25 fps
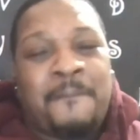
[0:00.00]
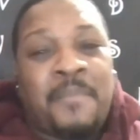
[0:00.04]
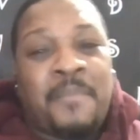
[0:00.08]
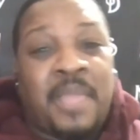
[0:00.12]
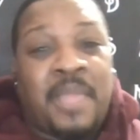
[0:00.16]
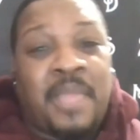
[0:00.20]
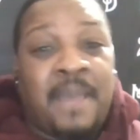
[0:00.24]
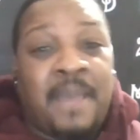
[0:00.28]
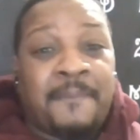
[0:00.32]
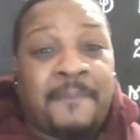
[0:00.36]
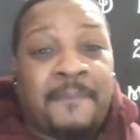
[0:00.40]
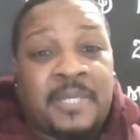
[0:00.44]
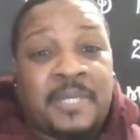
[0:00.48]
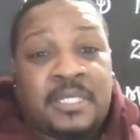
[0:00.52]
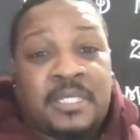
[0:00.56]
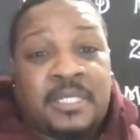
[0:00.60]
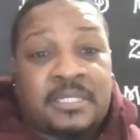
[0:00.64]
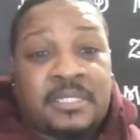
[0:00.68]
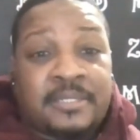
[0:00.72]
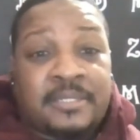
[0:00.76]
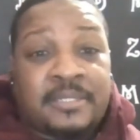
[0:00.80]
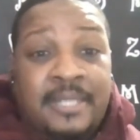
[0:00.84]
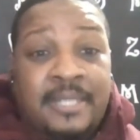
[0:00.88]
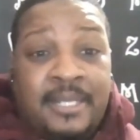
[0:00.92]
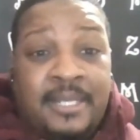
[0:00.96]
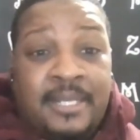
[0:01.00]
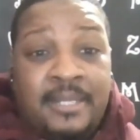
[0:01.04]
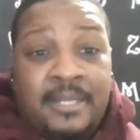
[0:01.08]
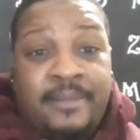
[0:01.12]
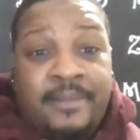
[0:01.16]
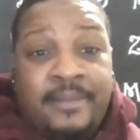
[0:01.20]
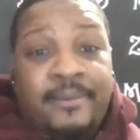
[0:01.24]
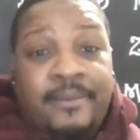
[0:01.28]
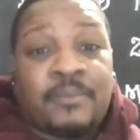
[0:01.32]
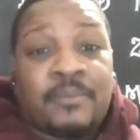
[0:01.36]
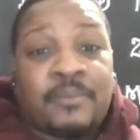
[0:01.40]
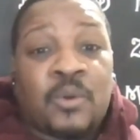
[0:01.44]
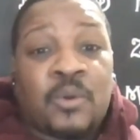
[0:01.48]
That being said,
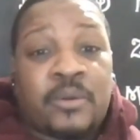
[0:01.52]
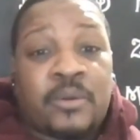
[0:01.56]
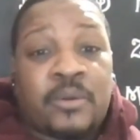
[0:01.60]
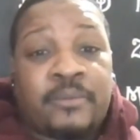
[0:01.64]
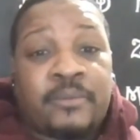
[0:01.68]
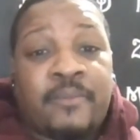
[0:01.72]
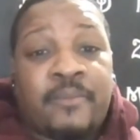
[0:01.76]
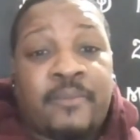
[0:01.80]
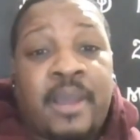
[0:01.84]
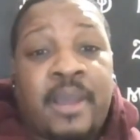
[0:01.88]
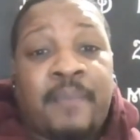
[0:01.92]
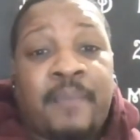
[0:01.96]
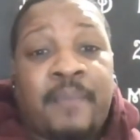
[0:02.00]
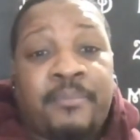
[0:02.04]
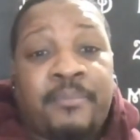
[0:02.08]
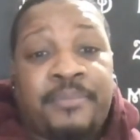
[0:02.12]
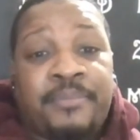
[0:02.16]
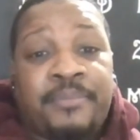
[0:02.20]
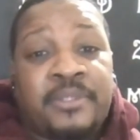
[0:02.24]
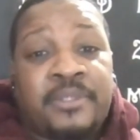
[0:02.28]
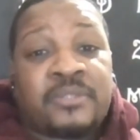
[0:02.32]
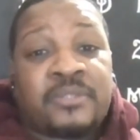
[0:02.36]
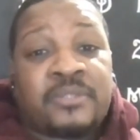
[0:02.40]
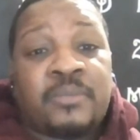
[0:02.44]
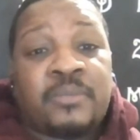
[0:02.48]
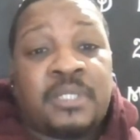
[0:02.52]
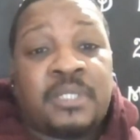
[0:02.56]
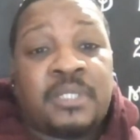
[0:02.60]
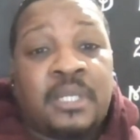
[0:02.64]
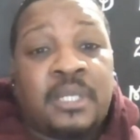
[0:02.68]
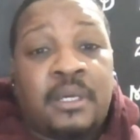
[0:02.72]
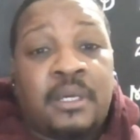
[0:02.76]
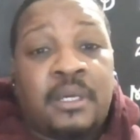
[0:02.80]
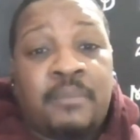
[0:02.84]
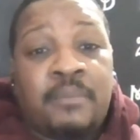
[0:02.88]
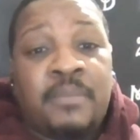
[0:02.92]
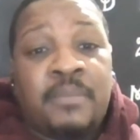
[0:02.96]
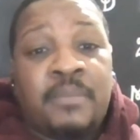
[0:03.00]
I'm going to wrap this one
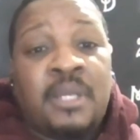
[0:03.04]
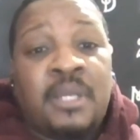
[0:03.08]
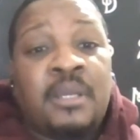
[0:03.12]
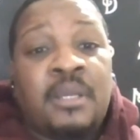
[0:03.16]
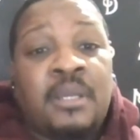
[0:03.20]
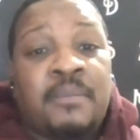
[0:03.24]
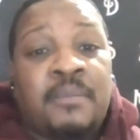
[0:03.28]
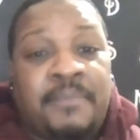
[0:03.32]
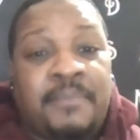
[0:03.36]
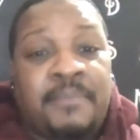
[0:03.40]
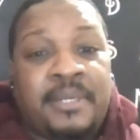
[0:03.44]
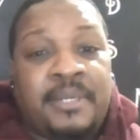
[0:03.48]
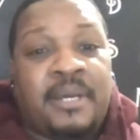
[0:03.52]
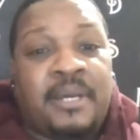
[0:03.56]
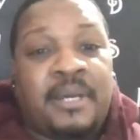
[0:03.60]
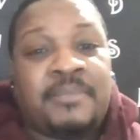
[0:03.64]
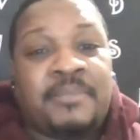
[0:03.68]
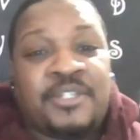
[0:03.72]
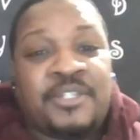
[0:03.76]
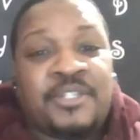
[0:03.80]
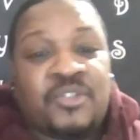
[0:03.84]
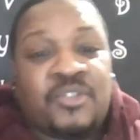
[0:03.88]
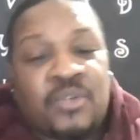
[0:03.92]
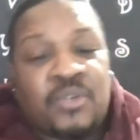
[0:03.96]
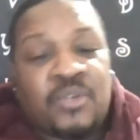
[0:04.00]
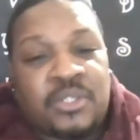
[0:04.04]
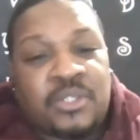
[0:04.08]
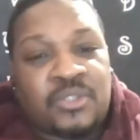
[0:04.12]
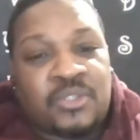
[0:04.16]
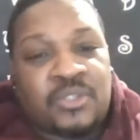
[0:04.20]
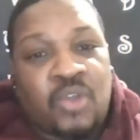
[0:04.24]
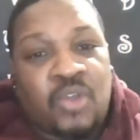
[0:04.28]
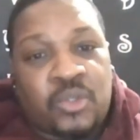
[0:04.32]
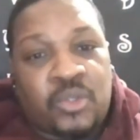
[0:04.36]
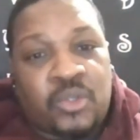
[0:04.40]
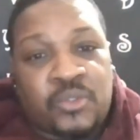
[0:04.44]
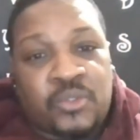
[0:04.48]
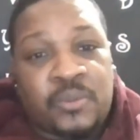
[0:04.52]
up, but I'll be sure to
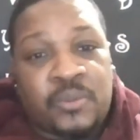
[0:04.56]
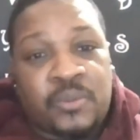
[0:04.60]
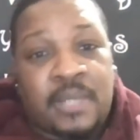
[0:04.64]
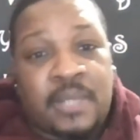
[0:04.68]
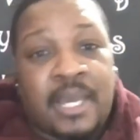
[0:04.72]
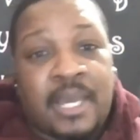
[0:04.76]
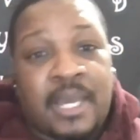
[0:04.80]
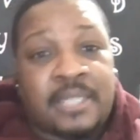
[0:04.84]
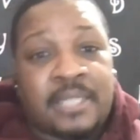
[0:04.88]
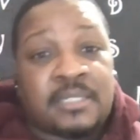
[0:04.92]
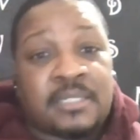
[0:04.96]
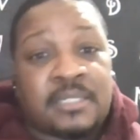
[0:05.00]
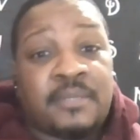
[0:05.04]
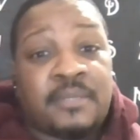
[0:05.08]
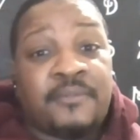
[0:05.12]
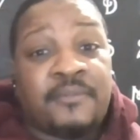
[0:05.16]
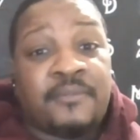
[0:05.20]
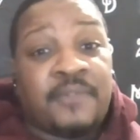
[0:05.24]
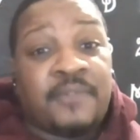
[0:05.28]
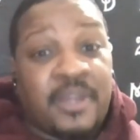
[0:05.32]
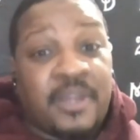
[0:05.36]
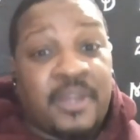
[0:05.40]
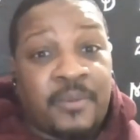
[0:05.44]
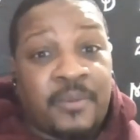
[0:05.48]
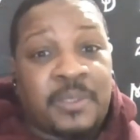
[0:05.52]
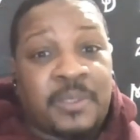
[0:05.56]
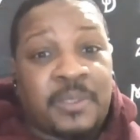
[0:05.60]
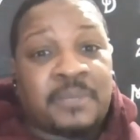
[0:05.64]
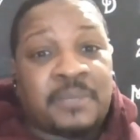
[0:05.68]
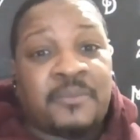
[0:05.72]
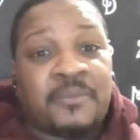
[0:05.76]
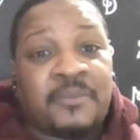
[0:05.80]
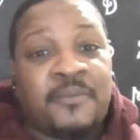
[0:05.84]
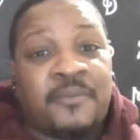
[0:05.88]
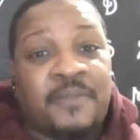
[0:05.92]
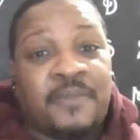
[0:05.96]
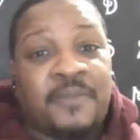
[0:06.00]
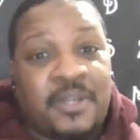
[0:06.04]
talk to you guys very,
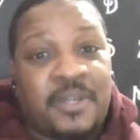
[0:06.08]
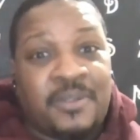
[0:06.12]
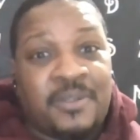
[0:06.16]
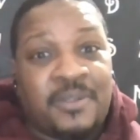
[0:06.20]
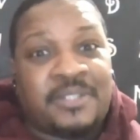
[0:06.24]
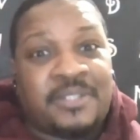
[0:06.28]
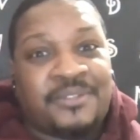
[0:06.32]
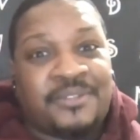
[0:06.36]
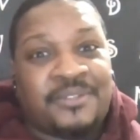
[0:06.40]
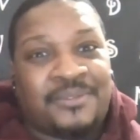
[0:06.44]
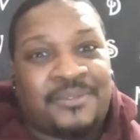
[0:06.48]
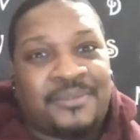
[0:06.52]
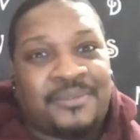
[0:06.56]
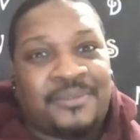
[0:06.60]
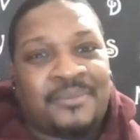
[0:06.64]
very soon.